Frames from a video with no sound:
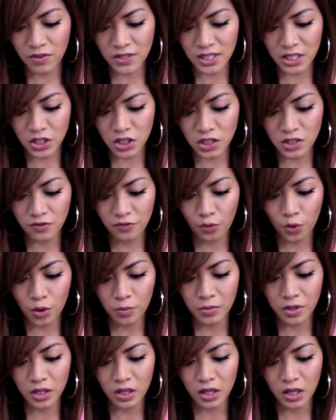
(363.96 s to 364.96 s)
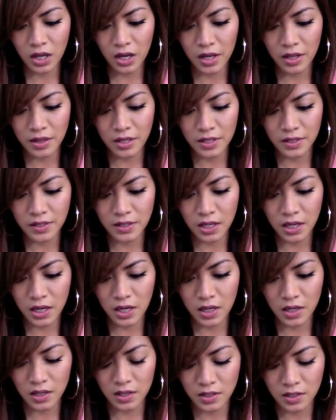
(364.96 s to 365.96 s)
This is formula. This
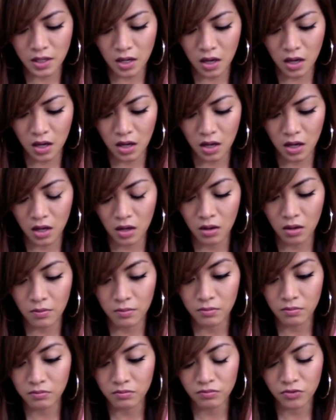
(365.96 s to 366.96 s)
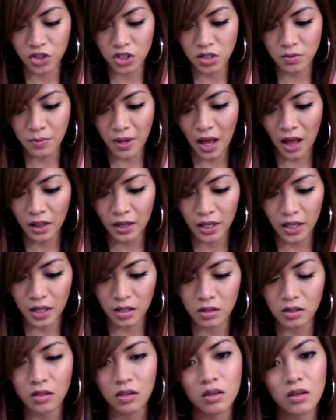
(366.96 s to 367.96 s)
is um, just a
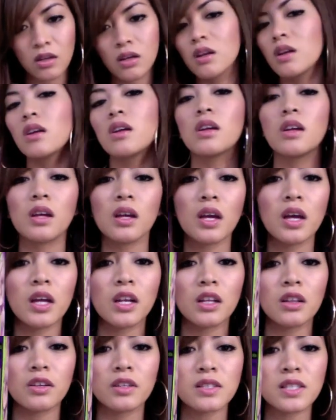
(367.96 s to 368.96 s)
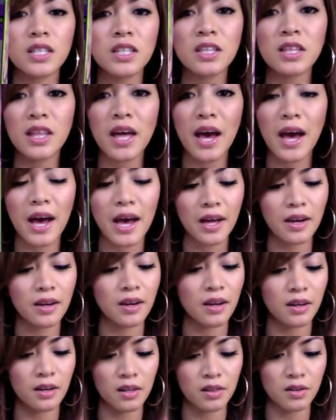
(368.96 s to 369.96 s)
palette and it looks like that.
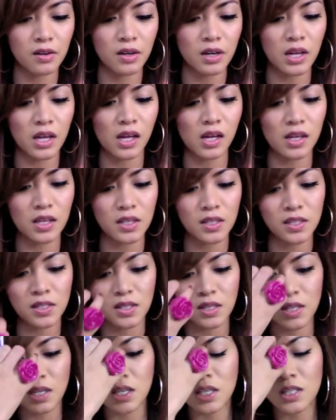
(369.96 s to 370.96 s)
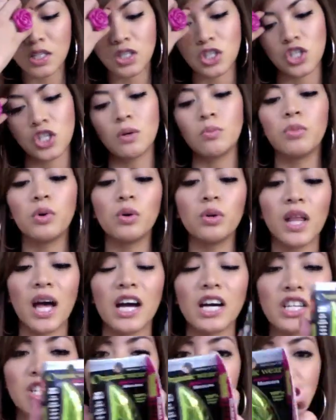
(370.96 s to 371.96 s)
Another is this Jumbo
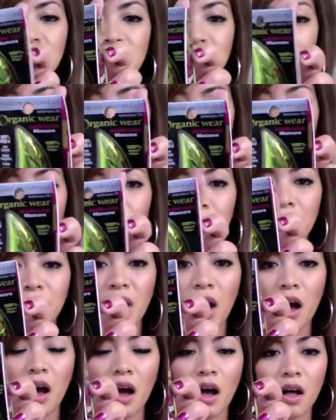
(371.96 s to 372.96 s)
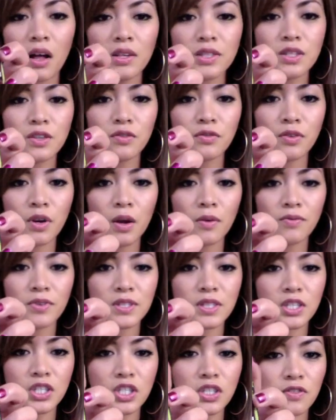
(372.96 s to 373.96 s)
Lash Mascara, also from
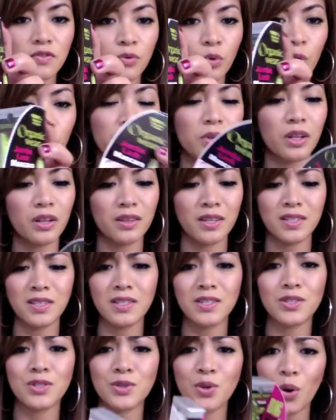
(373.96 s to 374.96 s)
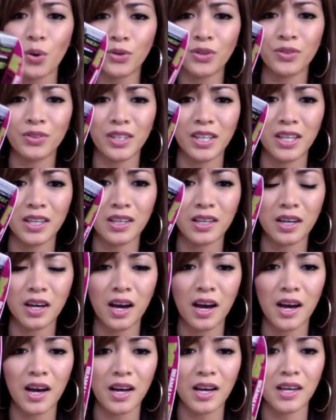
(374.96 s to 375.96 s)
Physicians Formula. This is so unique.
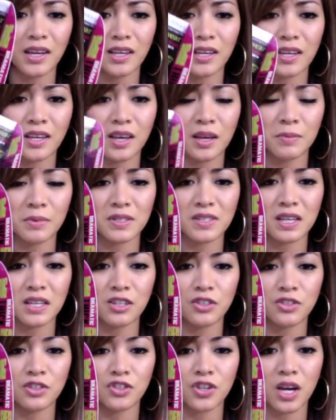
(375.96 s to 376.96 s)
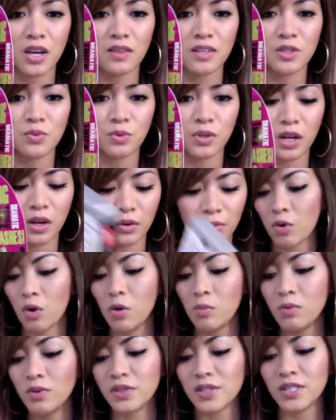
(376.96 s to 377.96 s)
I am excited to try this one out.
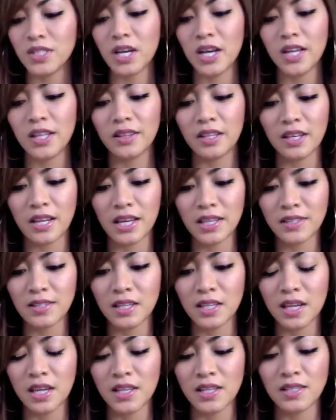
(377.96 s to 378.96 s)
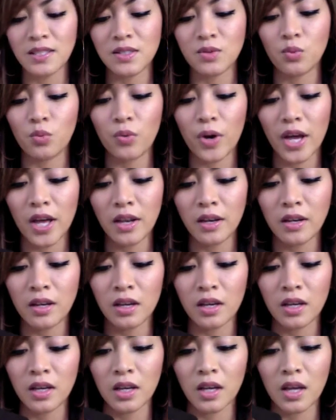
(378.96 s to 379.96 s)
Almost done. The next thing is WEN,
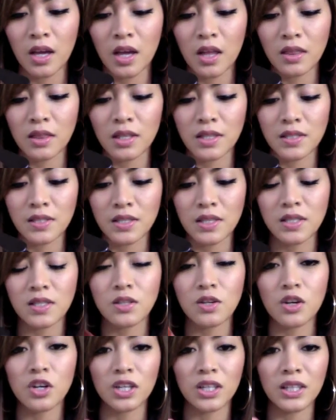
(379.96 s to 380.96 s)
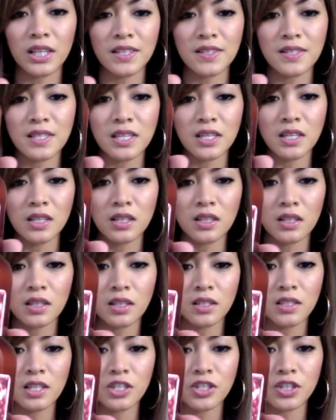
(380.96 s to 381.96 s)
and this is their cleansing
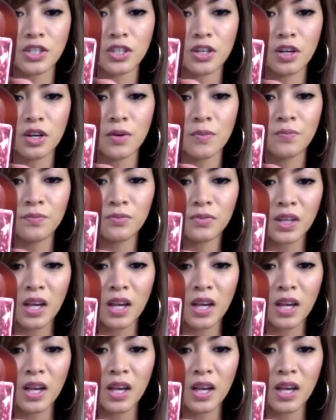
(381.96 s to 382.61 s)
conditioner.